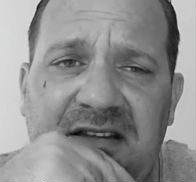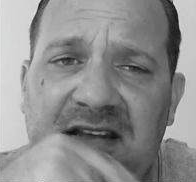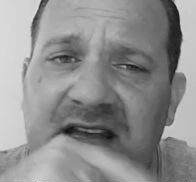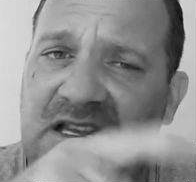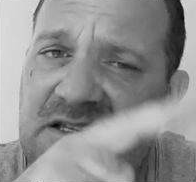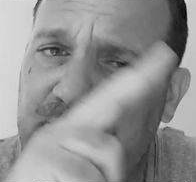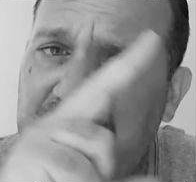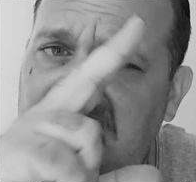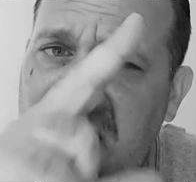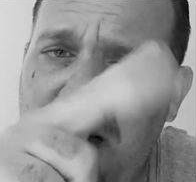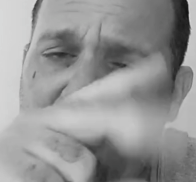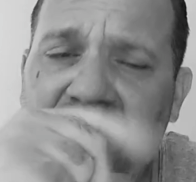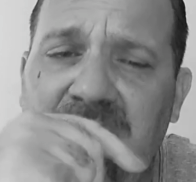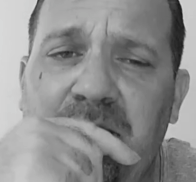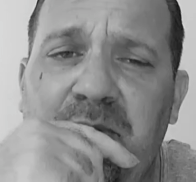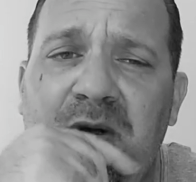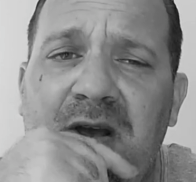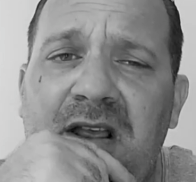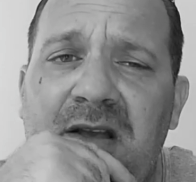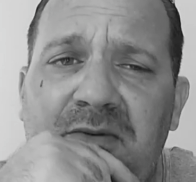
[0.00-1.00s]
It's becoming
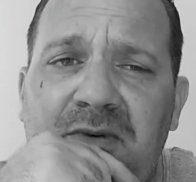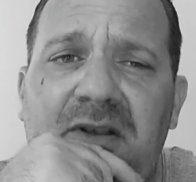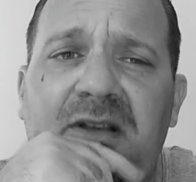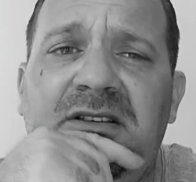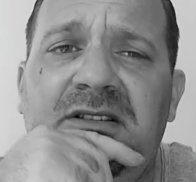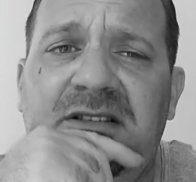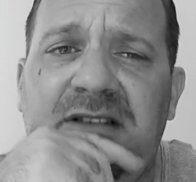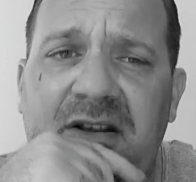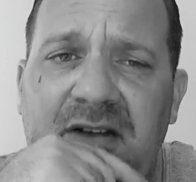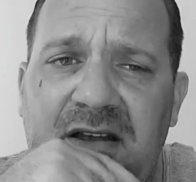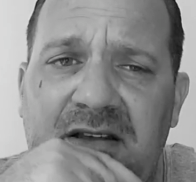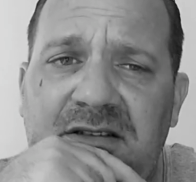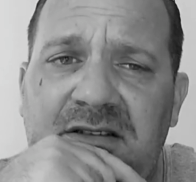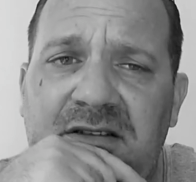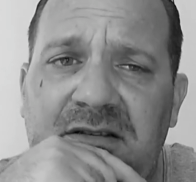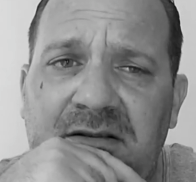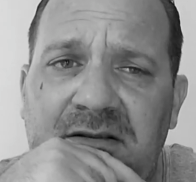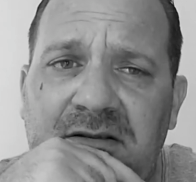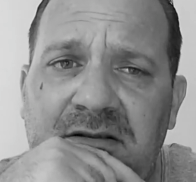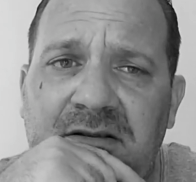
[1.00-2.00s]
really, really serious.
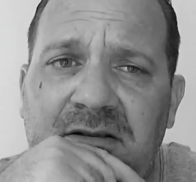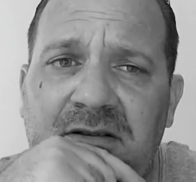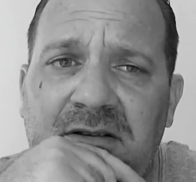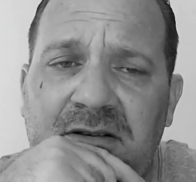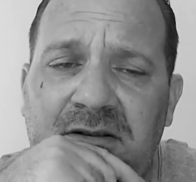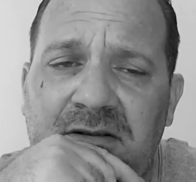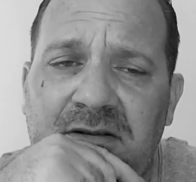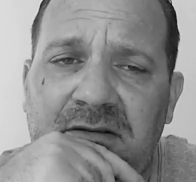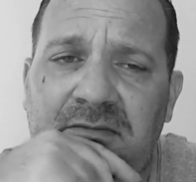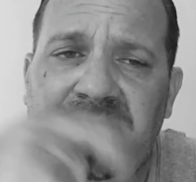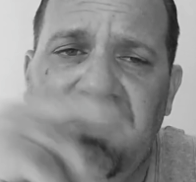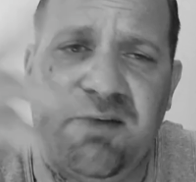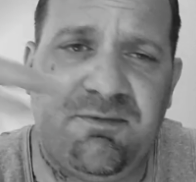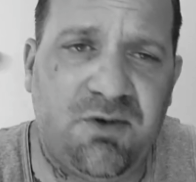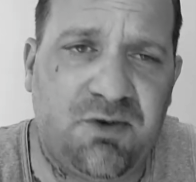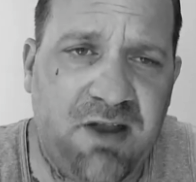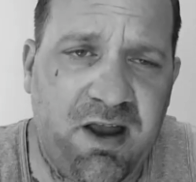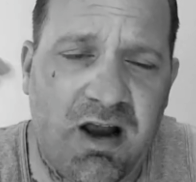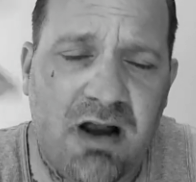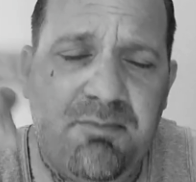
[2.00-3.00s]
If you
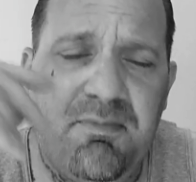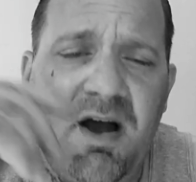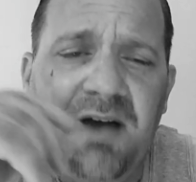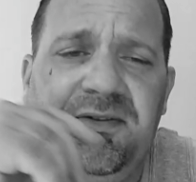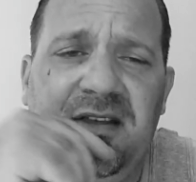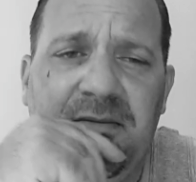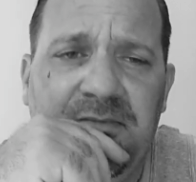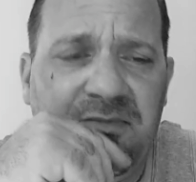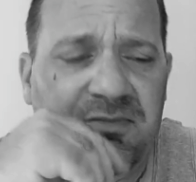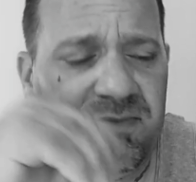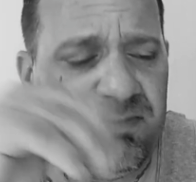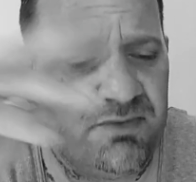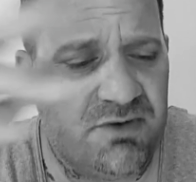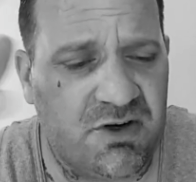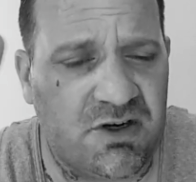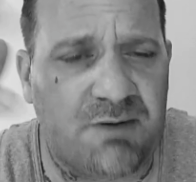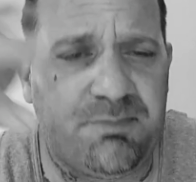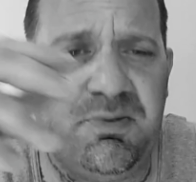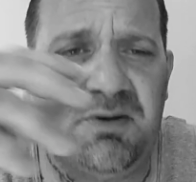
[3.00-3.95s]
care about them, you're going to put